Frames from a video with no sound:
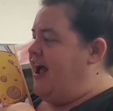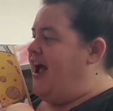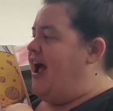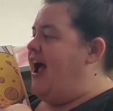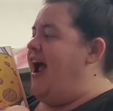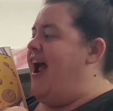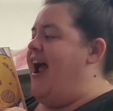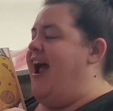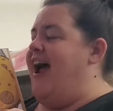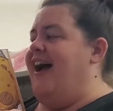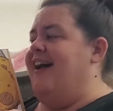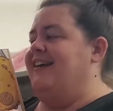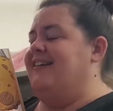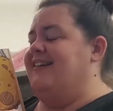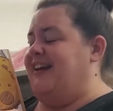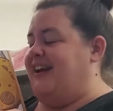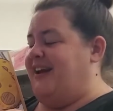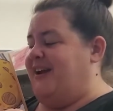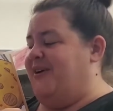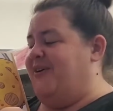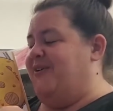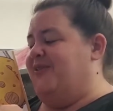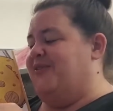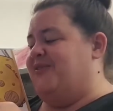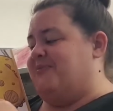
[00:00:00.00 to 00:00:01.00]
And
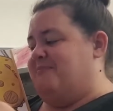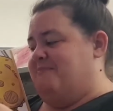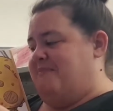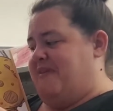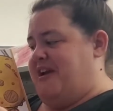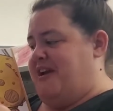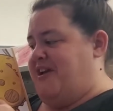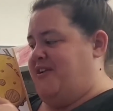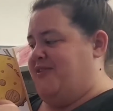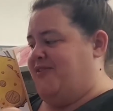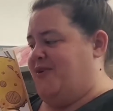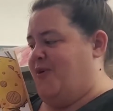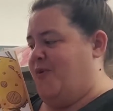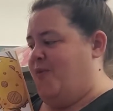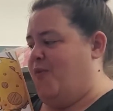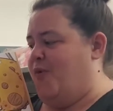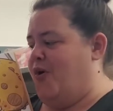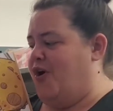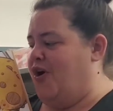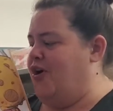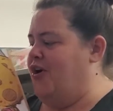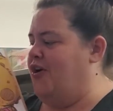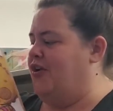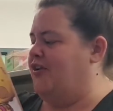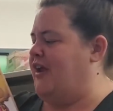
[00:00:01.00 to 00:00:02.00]
here's me, the
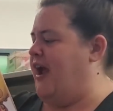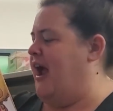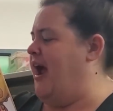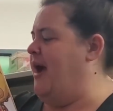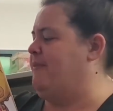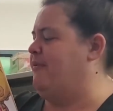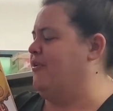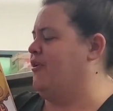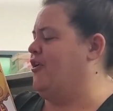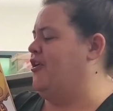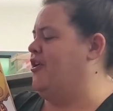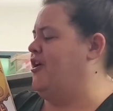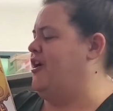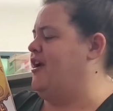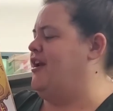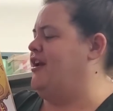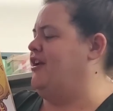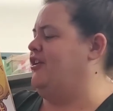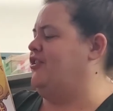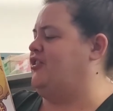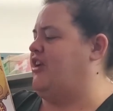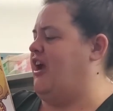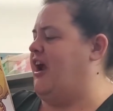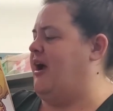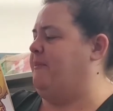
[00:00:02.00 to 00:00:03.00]
world hamburger
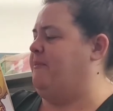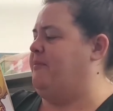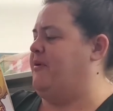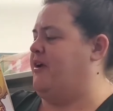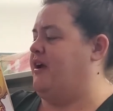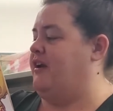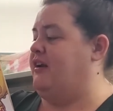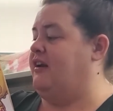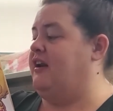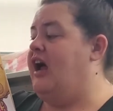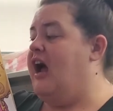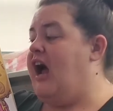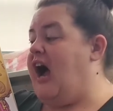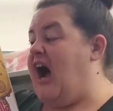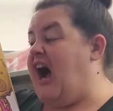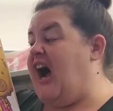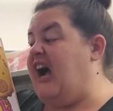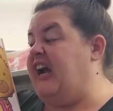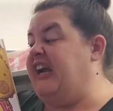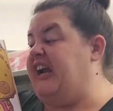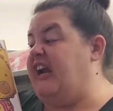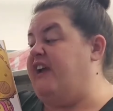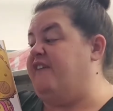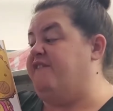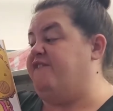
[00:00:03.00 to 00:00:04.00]
eating champion. I
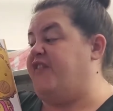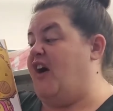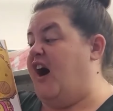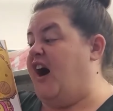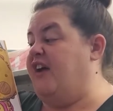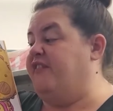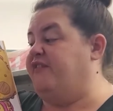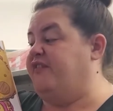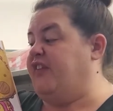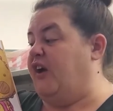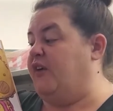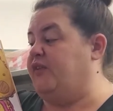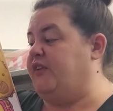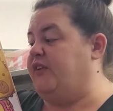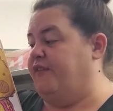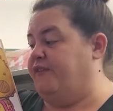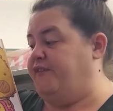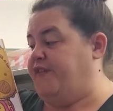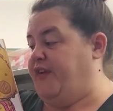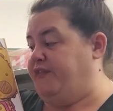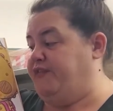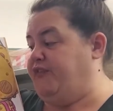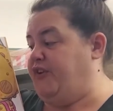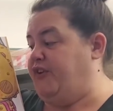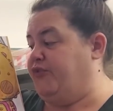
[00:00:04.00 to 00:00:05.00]
ate
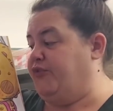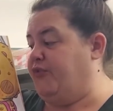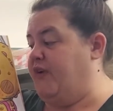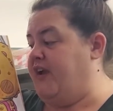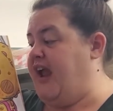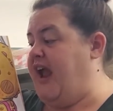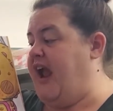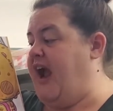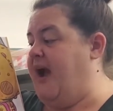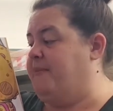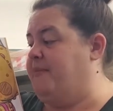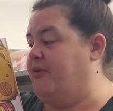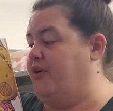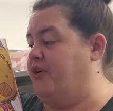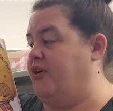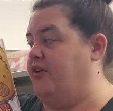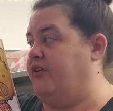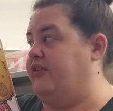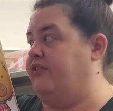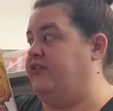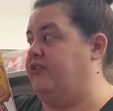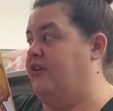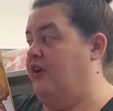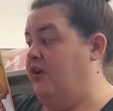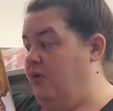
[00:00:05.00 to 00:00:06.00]
5,053
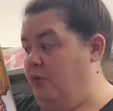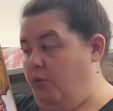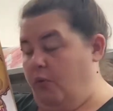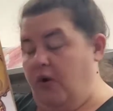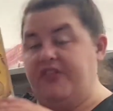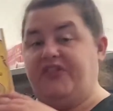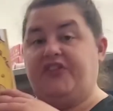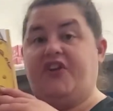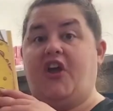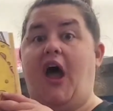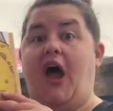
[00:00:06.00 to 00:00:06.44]
hamburgers with